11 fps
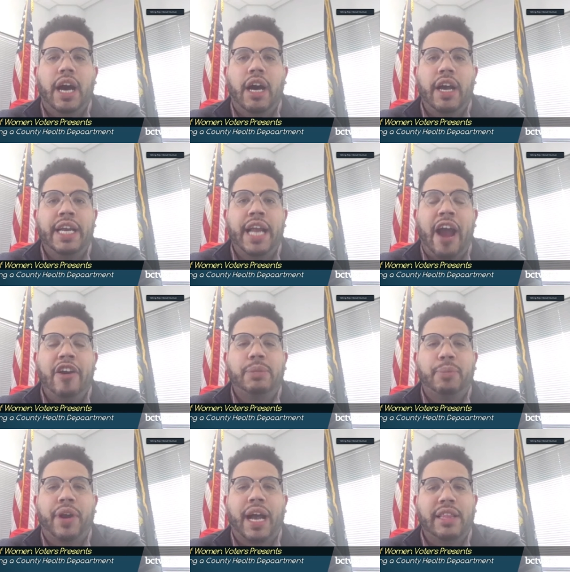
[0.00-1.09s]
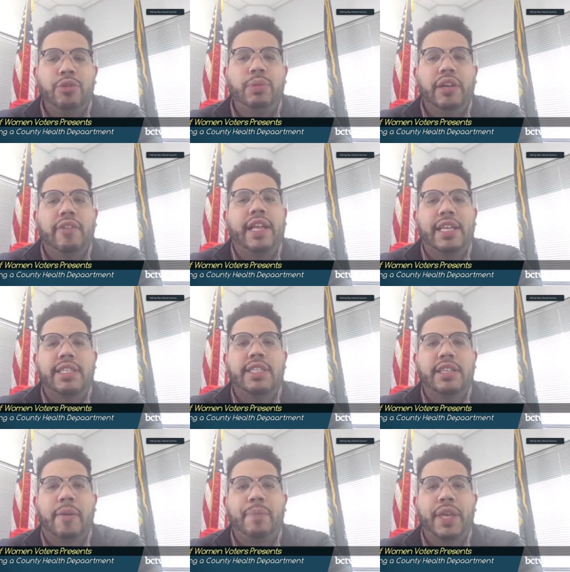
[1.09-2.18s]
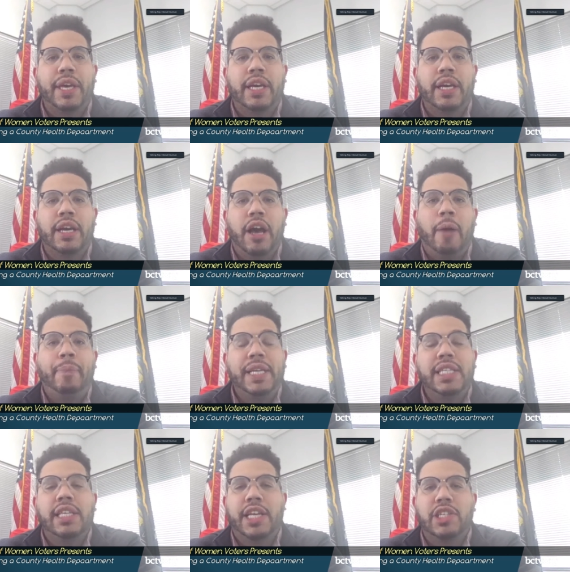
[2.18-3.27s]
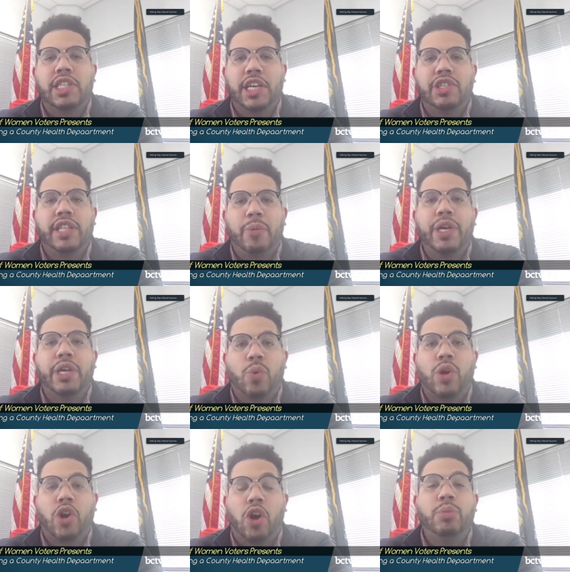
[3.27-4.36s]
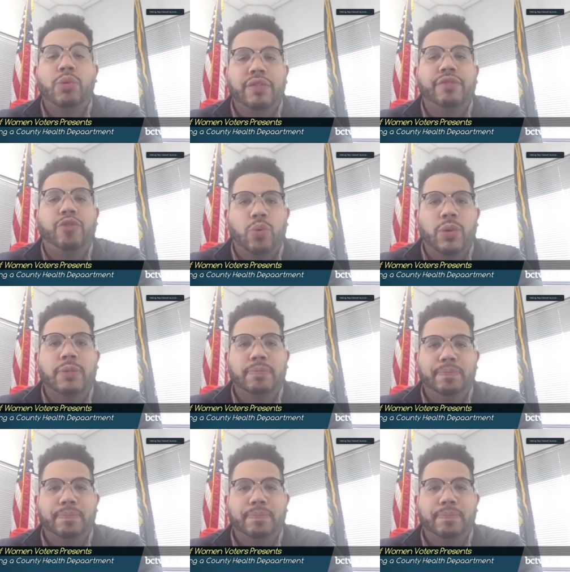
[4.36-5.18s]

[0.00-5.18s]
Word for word: uh, in Harrisburg, I do believe that this is something a piece of legislation that we can work on moving forward.